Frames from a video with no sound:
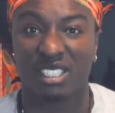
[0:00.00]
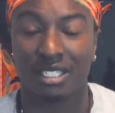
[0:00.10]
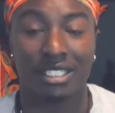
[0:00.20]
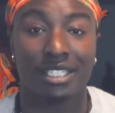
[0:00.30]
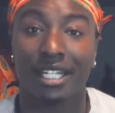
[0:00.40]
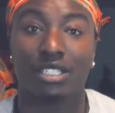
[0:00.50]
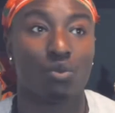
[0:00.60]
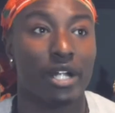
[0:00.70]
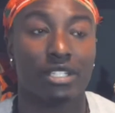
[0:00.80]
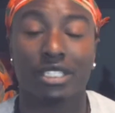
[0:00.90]
These niggas
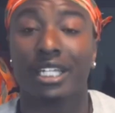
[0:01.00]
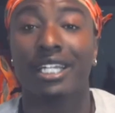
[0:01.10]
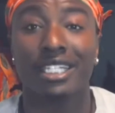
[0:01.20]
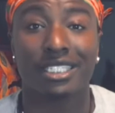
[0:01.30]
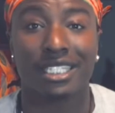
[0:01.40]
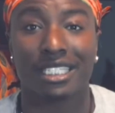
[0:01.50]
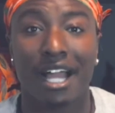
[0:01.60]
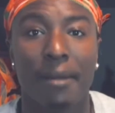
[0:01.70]
wearing skinny jeans. I